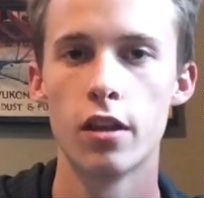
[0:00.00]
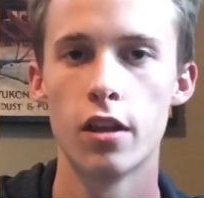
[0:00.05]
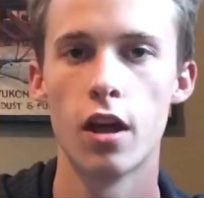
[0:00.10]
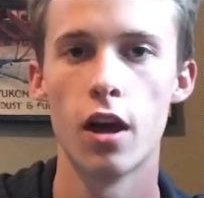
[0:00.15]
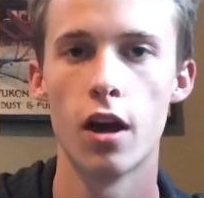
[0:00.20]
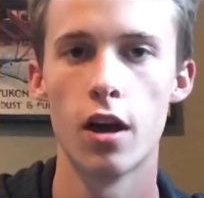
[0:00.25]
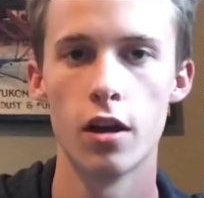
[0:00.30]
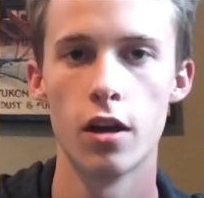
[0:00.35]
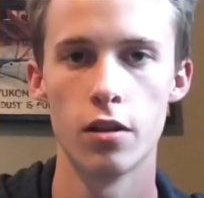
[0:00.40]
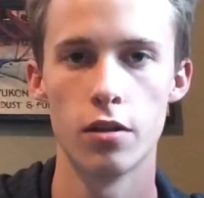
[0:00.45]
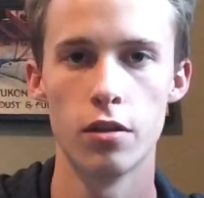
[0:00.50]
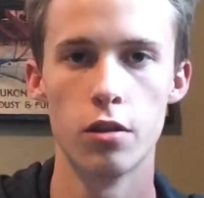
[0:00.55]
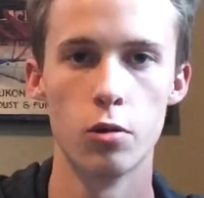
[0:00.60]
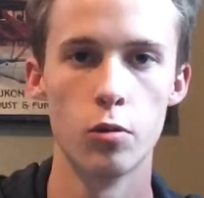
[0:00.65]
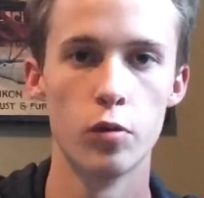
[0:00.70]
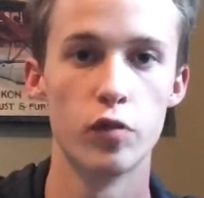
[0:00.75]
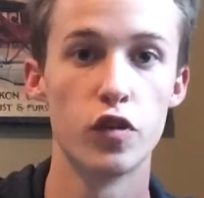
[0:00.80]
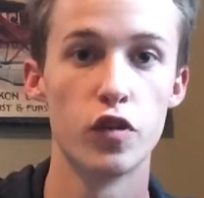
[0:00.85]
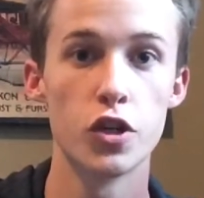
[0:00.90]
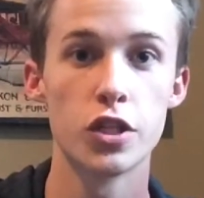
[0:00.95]
the
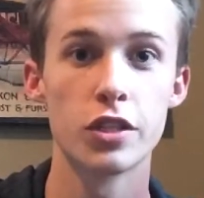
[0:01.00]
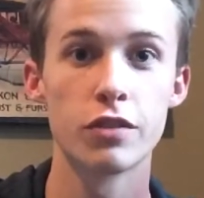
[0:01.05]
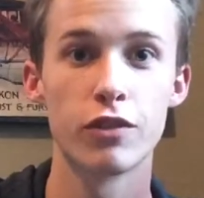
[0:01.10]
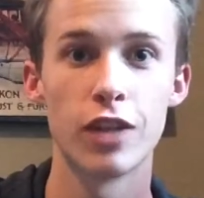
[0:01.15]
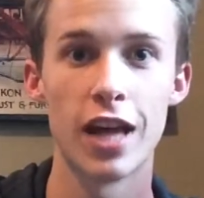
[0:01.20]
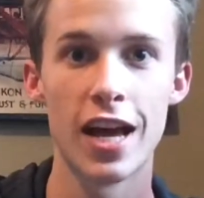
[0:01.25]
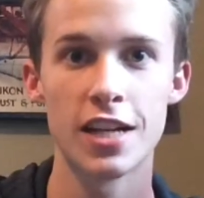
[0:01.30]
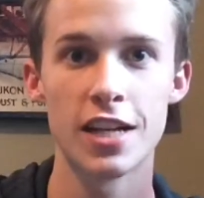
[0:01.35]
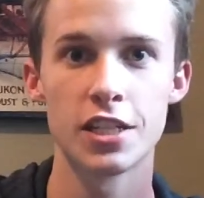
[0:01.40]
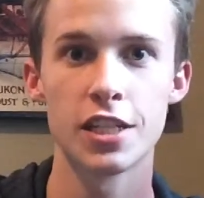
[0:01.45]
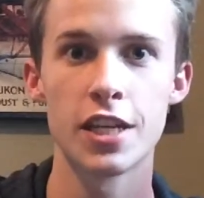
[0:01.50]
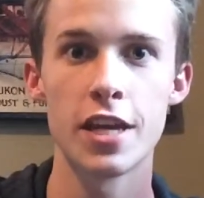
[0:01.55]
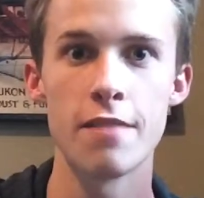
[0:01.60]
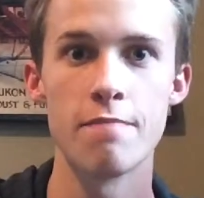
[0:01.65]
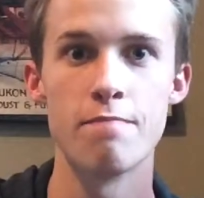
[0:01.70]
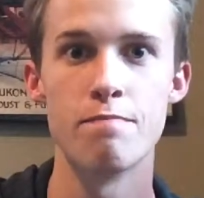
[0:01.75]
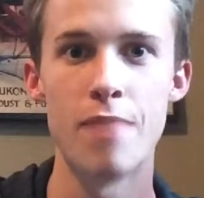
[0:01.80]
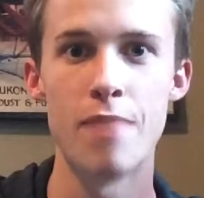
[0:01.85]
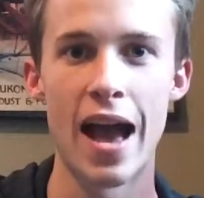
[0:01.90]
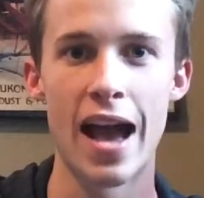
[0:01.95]
Reverse Flash
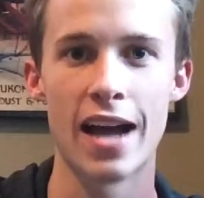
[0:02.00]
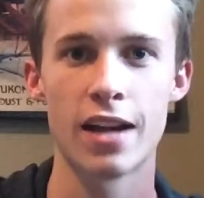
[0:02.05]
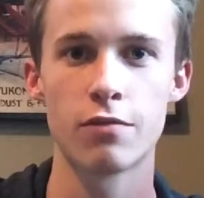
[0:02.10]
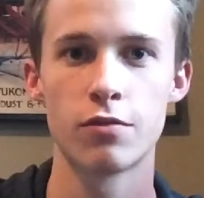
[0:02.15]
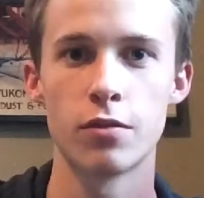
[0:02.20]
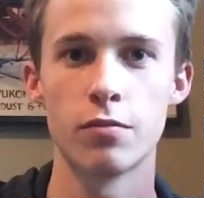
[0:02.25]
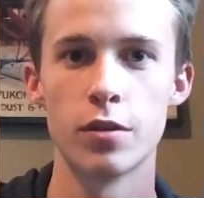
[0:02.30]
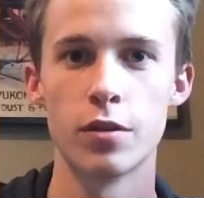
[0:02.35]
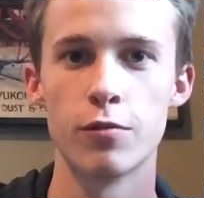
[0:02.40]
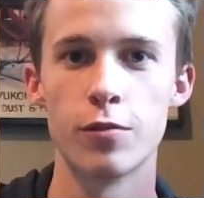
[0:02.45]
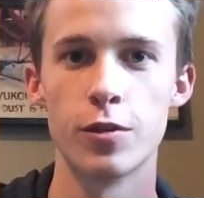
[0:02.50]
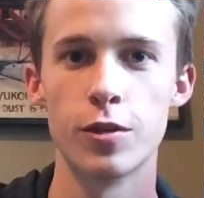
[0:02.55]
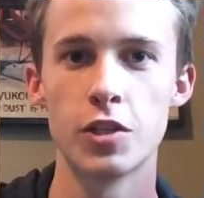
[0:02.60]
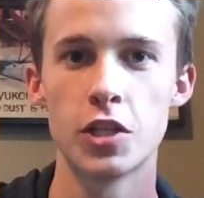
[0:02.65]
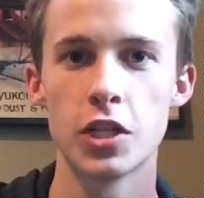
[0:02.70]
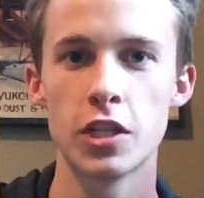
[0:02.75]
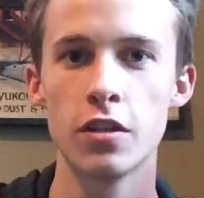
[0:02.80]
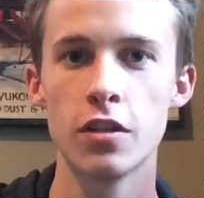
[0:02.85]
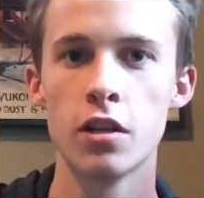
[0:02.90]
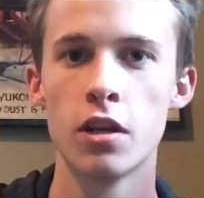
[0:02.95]
came back from the
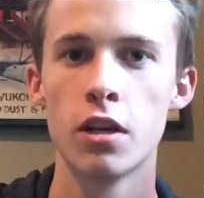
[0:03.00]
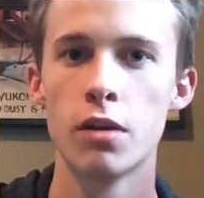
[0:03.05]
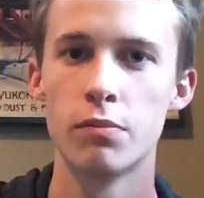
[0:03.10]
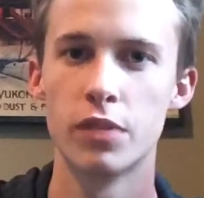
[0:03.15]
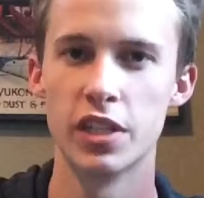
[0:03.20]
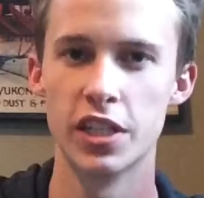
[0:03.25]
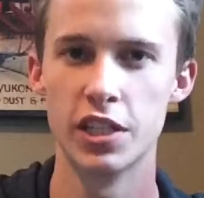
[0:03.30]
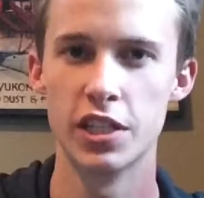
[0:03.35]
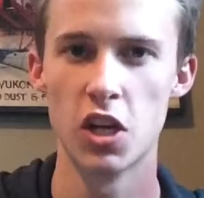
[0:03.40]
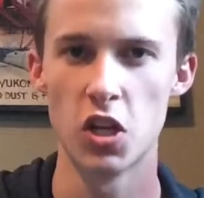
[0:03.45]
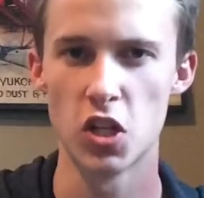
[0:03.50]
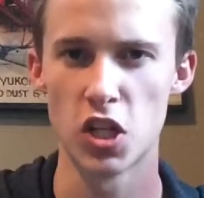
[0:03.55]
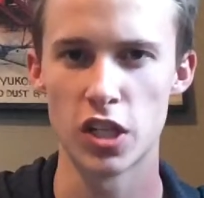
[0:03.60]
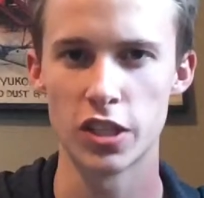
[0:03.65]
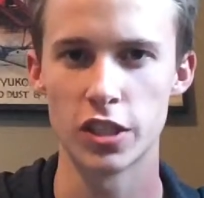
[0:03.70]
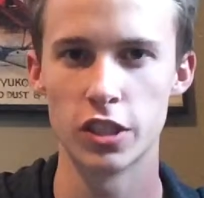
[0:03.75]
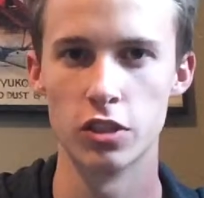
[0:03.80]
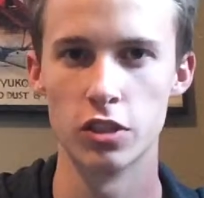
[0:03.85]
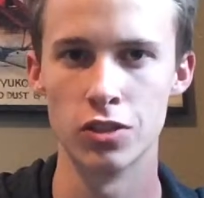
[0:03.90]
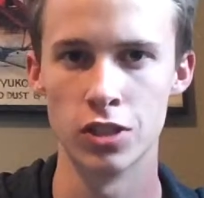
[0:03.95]
future, but he no
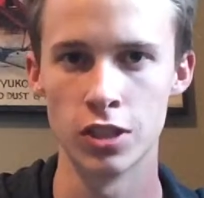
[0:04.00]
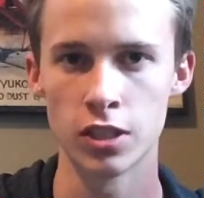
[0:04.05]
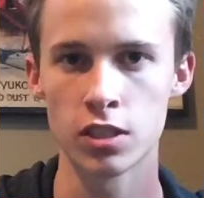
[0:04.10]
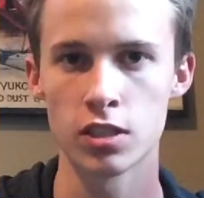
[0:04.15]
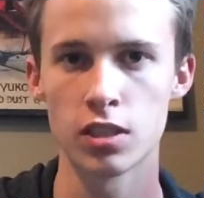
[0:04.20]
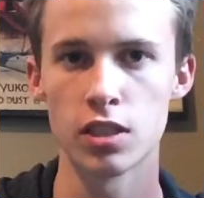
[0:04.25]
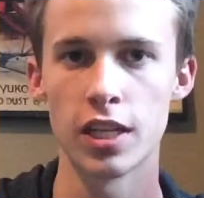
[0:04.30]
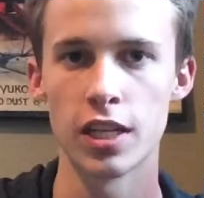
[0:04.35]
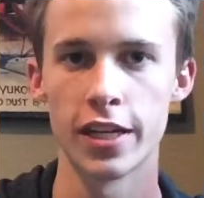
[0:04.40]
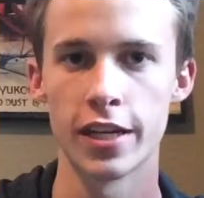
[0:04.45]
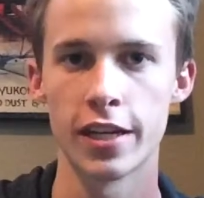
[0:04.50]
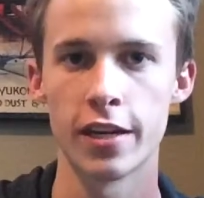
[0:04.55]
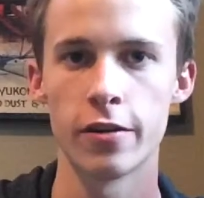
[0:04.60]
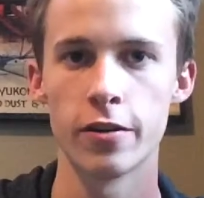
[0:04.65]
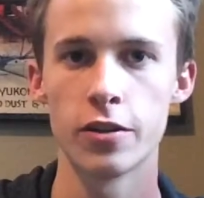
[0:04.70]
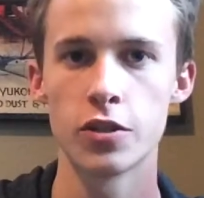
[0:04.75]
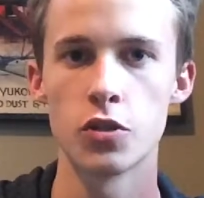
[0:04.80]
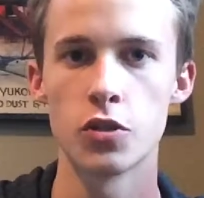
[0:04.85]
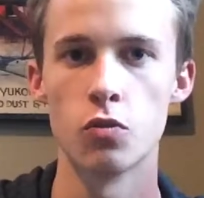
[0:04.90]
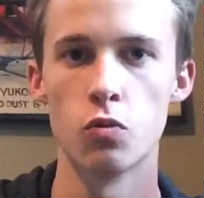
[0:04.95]
longer looked like
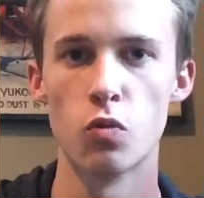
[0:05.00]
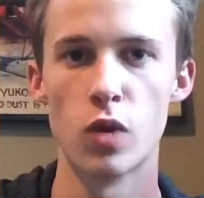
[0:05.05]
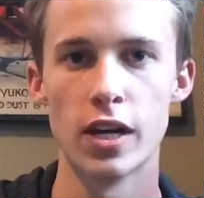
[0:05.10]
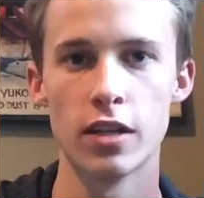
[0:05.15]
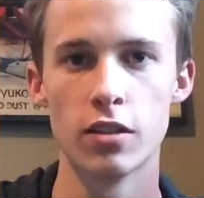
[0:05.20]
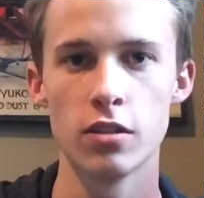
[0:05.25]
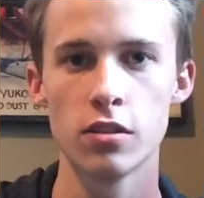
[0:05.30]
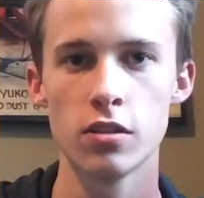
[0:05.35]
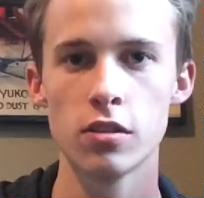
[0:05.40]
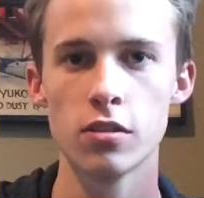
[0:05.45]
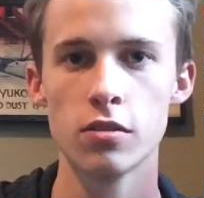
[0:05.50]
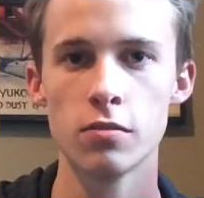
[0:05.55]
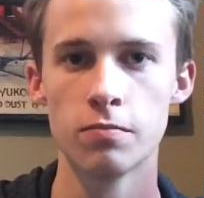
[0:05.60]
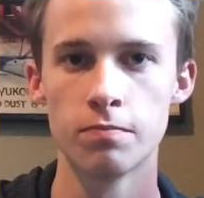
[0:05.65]
Harrison Wells,